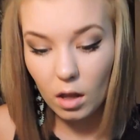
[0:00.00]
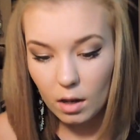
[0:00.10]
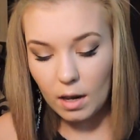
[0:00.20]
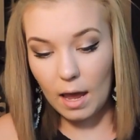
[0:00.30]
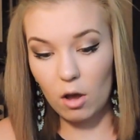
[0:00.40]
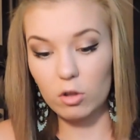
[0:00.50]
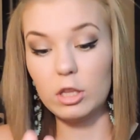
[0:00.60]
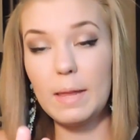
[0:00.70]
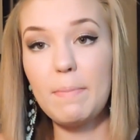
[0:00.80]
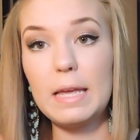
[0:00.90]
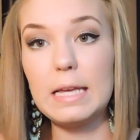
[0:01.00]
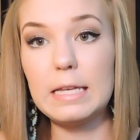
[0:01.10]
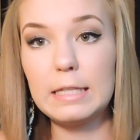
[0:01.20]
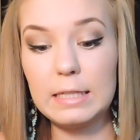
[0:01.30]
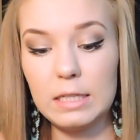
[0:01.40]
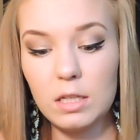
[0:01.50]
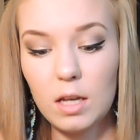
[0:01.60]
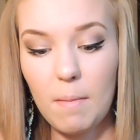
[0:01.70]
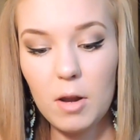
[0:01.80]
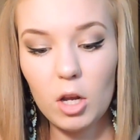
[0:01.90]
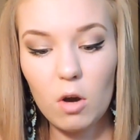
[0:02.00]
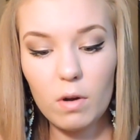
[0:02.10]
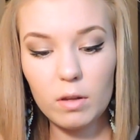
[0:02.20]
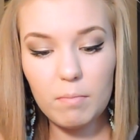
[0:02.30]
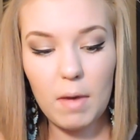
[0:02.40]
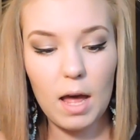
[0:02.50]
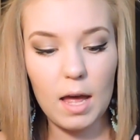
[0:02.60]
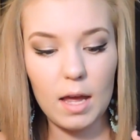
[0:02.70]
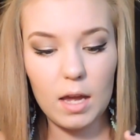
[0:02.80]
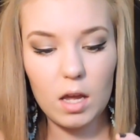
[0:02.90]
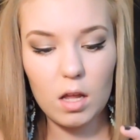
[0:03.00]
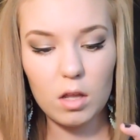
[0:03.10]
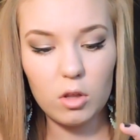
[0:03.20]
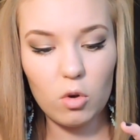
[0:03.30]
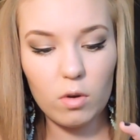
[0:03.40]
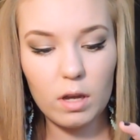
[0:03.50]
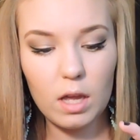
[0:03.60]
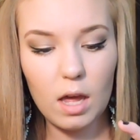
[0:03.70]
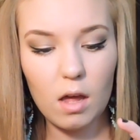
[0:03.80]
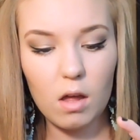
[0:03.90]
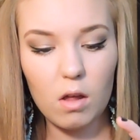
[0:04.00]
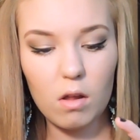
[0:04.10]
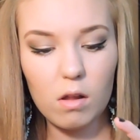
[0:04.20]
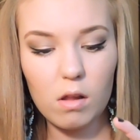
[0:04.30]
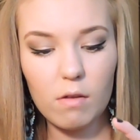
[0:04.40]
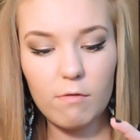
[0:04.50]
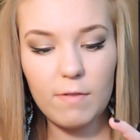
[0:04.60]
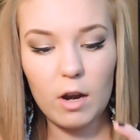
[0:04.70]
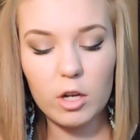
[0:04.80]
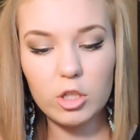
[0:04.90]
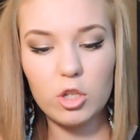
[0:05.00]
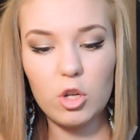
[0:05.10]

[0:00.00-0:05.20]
And now lippies. I'm going to go into my L'Oreal Ferris